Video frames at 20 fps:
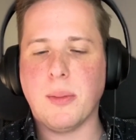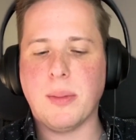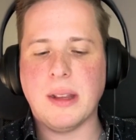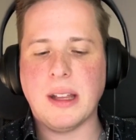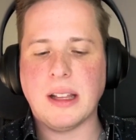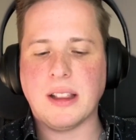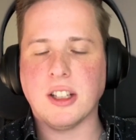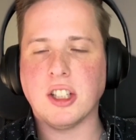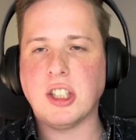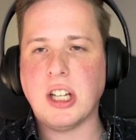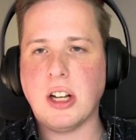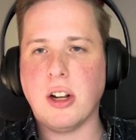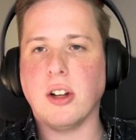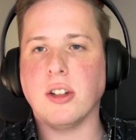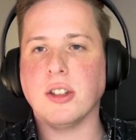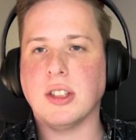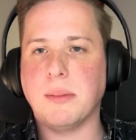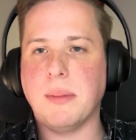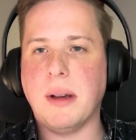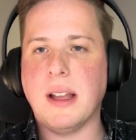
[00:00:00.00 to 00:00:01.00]
But like the Shane
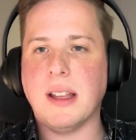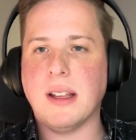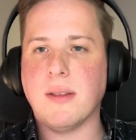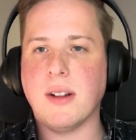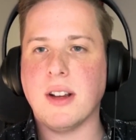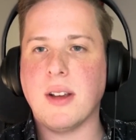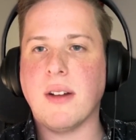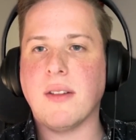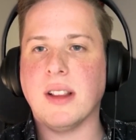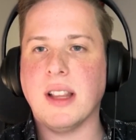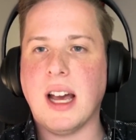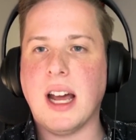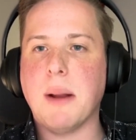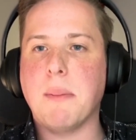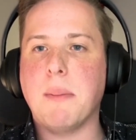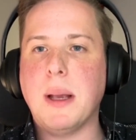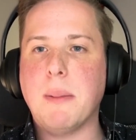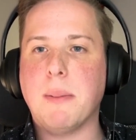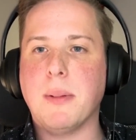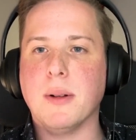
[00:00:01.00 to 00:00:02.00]
Olson method, right? You have a lot of
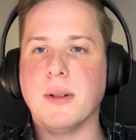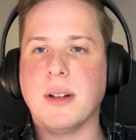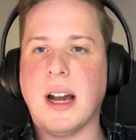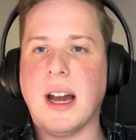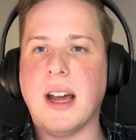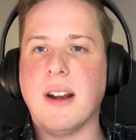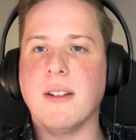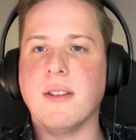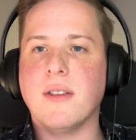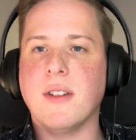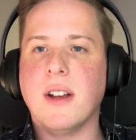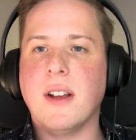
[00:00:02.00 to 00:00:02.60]
people who kind of